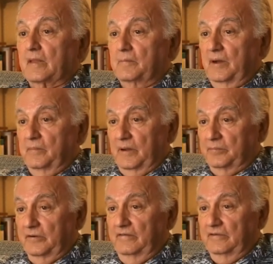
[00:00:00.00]
by my
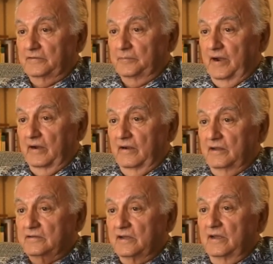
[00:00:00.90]
previous
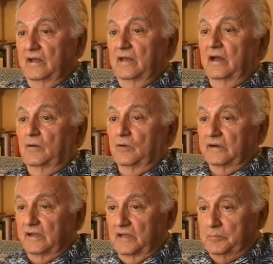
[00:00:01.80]
marriage. I wanted
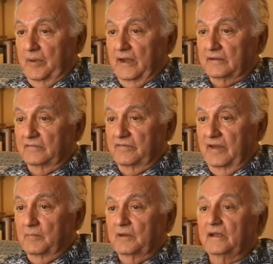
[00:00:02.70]
to get back to
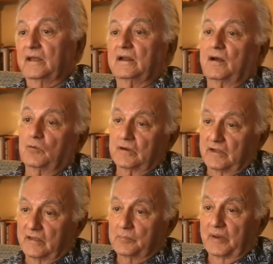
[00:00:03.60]
family, and I wanted to
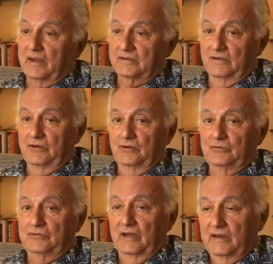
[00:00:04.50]
get back to
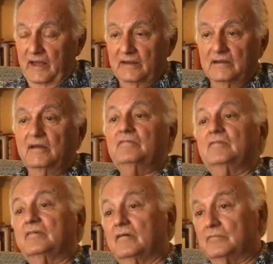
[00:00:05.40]
news. I'd had enough
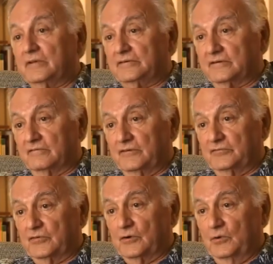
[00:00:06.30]
of government service
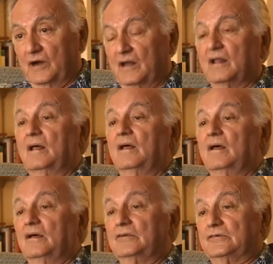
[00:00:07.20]
for a while.
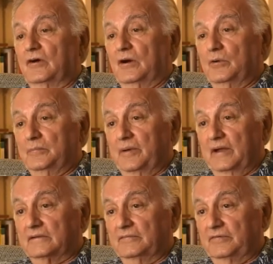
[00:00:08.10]
So I went
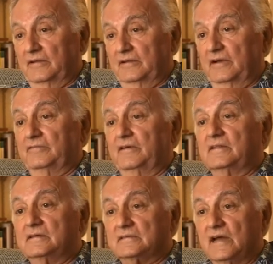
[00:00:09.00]
back to Philadelphia,
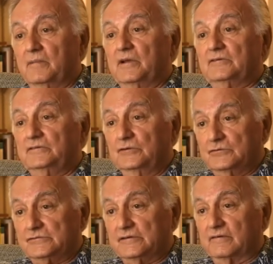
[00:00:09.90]
this time as
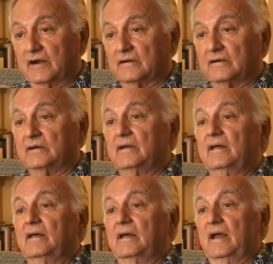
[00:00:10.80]
news director
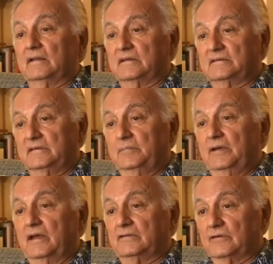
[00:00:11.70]
at the
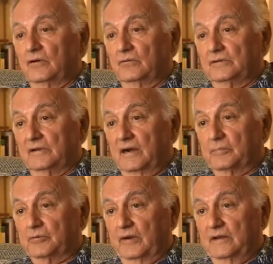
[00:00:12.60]
CBS owned and
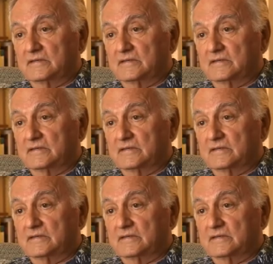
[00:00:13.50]
operated